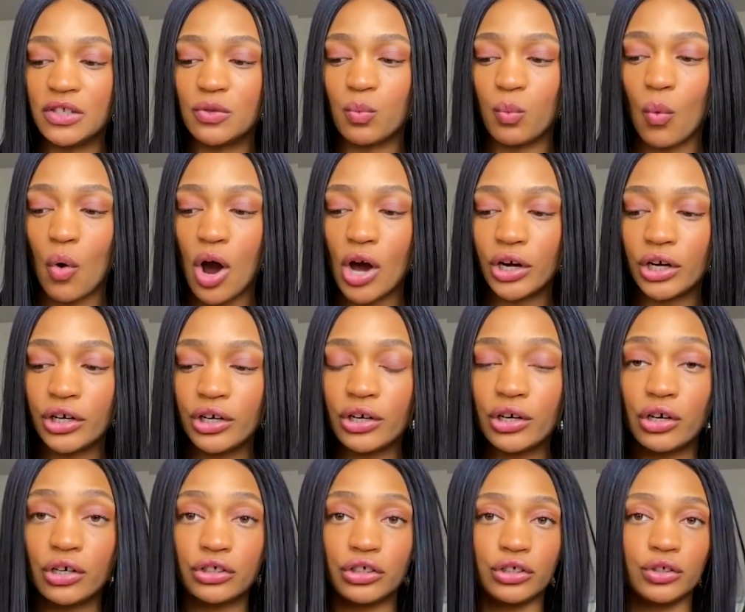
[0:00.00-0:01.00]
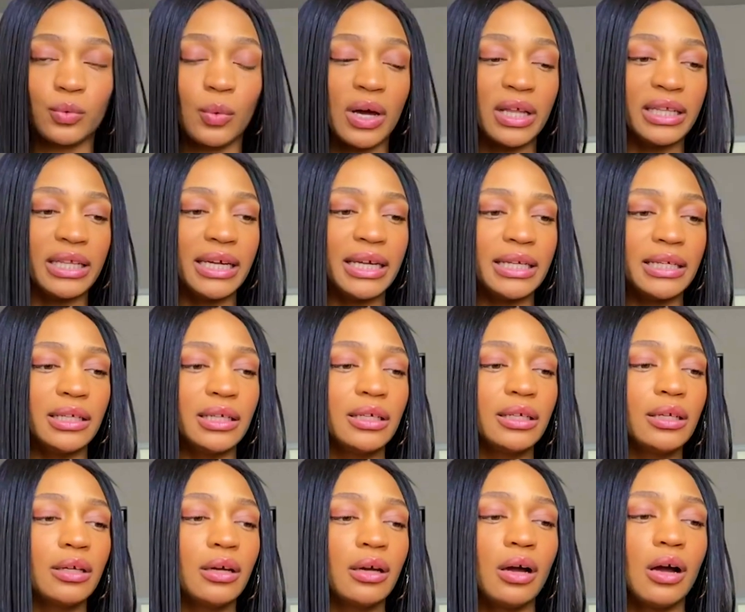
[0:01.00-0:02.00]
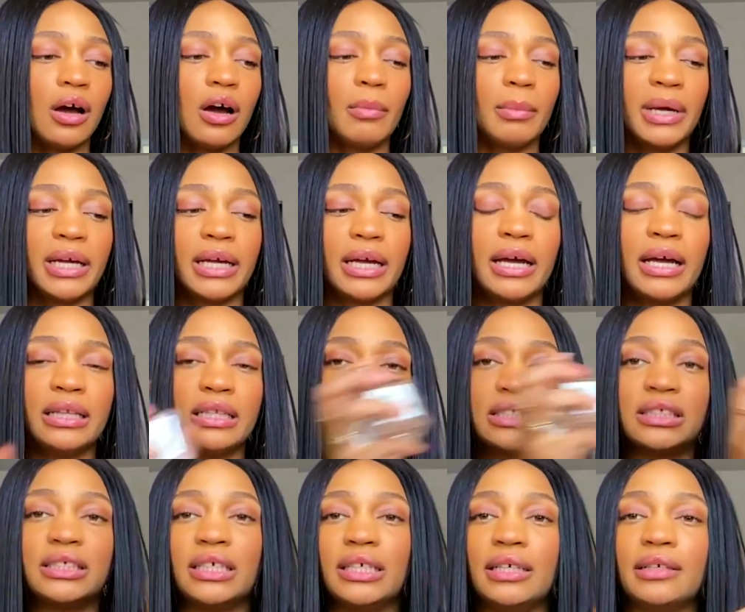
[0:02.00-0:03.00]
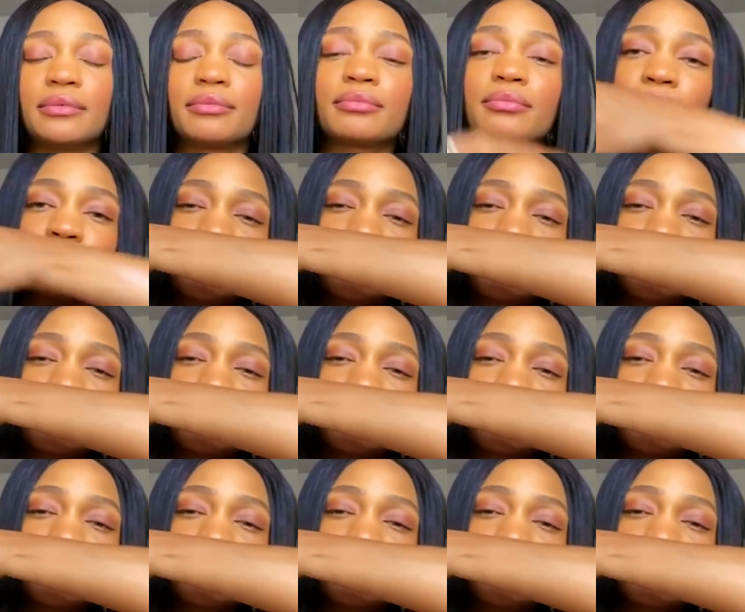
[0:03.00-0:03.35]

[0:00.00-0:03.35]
is Water Eau de Toilette. Oh my God, let's see.